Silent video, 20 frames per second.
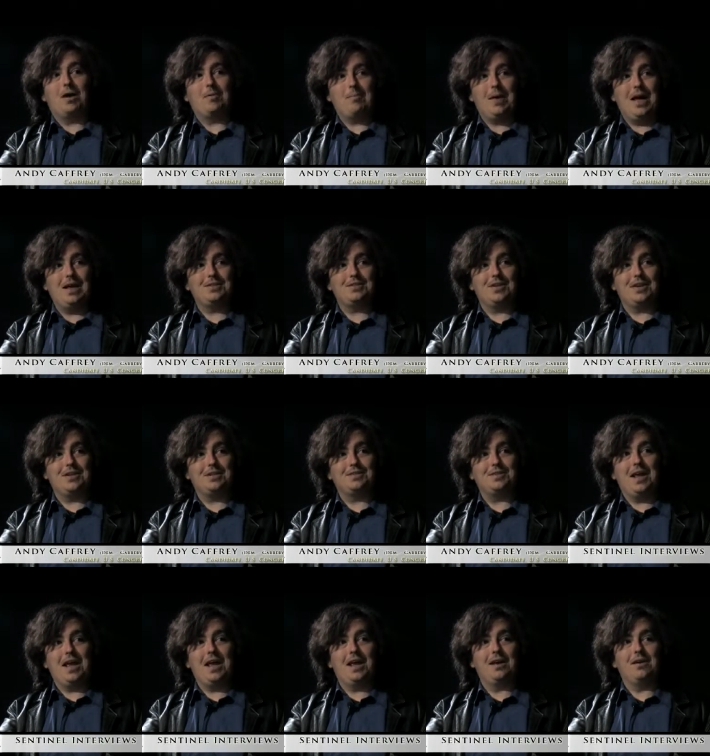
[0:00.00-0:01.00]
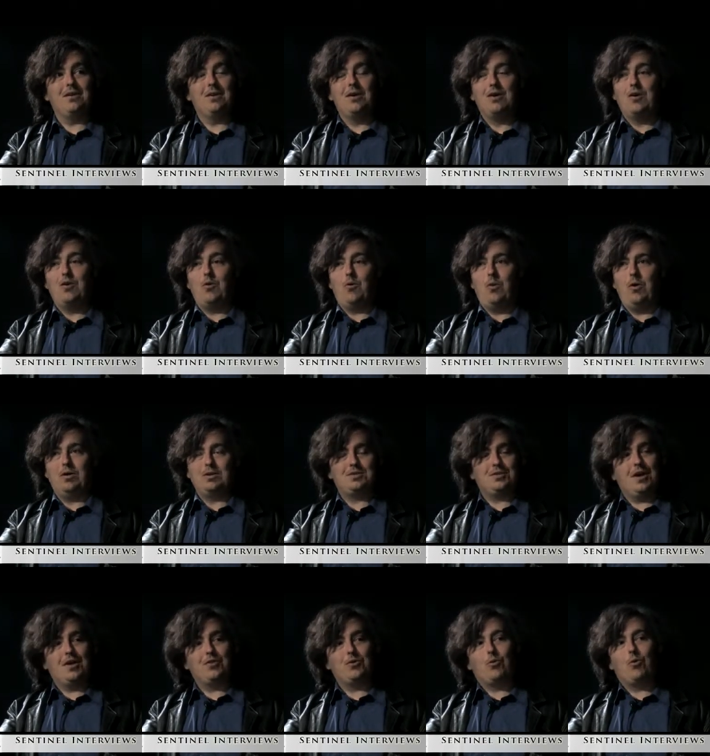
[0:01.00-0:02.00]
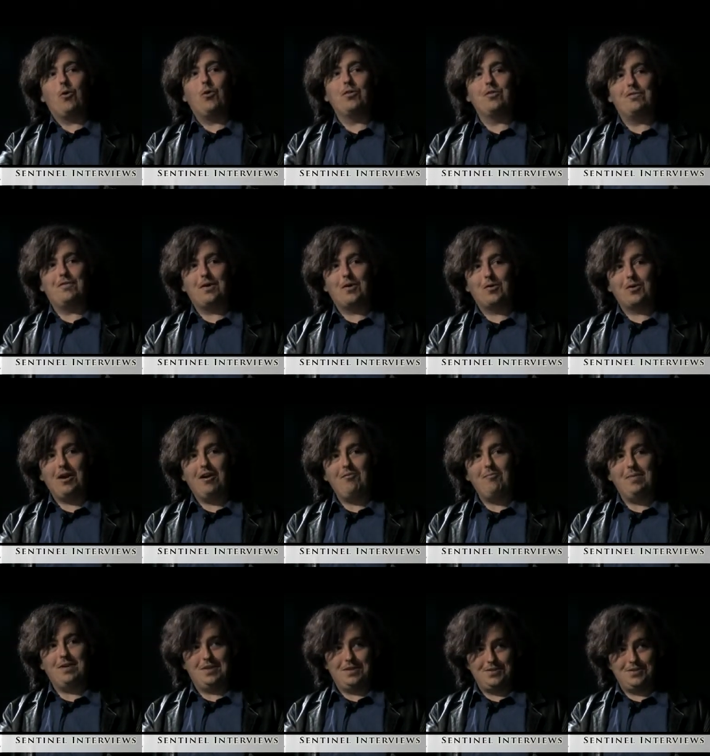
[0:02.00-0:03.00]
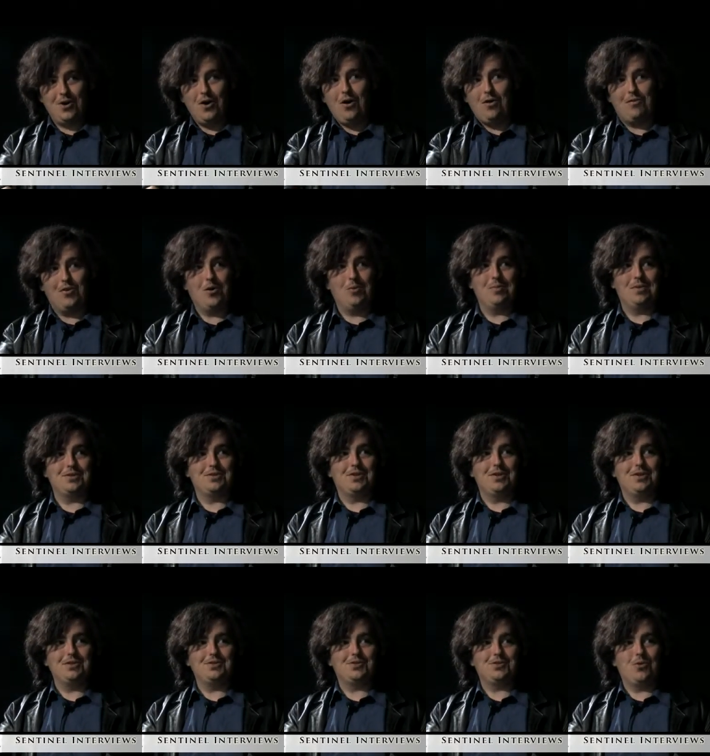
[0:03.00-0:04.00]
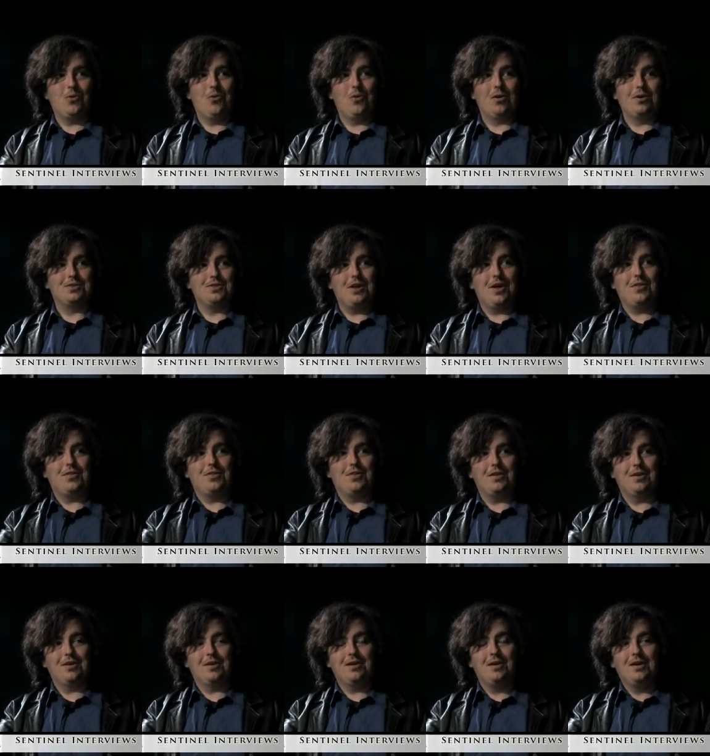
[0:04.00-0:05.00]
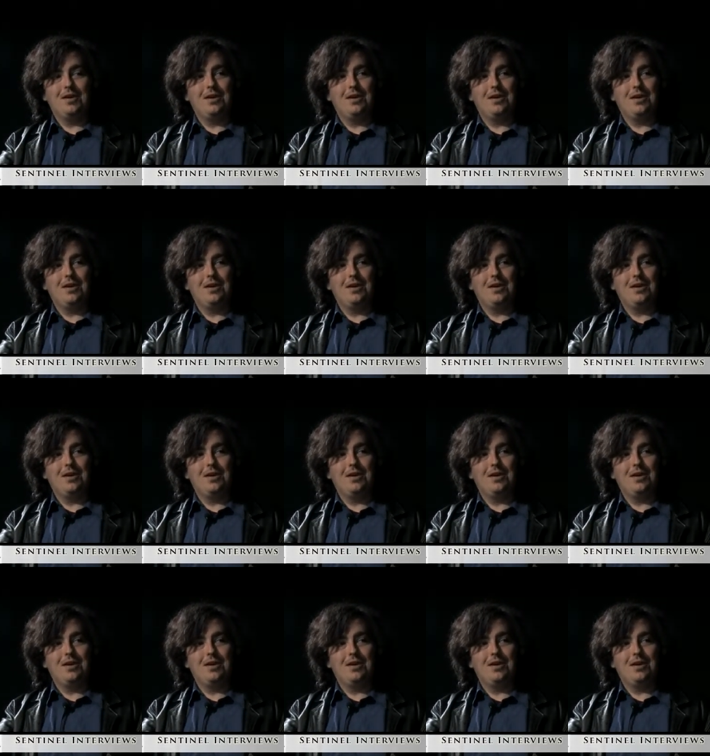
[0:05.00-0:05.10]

passing, saying, well, it's not the role of the federal government to solve homelessness, or it's not the